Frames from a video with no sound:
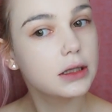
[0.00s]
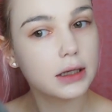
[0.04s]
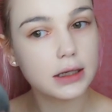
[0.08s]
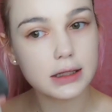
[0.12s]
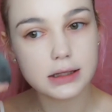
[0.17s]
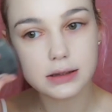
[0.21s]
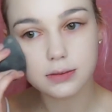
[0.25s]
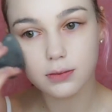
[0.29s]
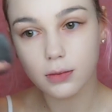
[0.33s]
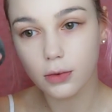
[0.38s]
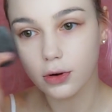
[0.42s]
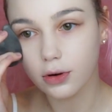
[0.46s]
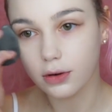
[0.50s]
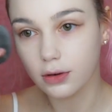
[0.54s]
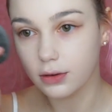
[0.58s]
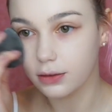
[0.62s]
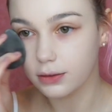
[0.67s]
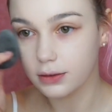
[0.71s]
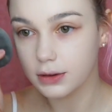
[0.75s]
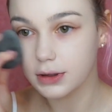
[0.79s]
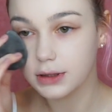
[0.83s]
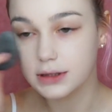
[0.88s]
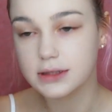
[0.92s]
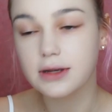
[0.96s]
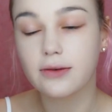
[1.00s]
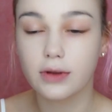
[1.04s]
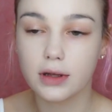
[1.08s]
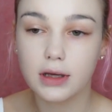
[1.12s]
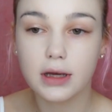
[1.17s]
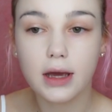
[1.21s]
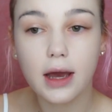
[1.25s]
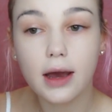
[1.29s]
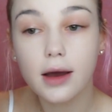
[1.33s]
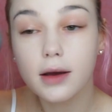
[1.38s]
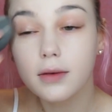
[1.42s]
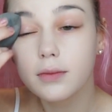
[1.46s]
It's
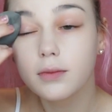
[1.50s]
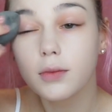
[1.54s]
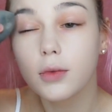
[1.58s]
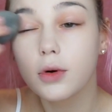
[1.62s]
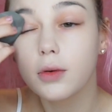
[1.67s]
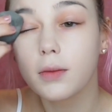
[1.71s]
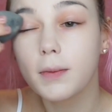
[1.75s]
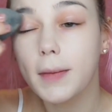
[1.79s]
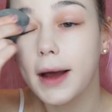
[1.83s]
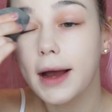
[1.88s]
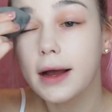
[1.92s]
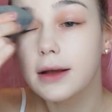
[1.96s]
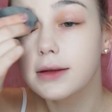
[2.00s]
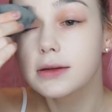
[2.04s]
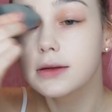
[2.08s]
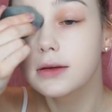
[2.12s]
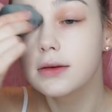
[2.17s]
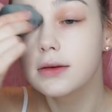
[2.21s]
definitely, yeah, more matte.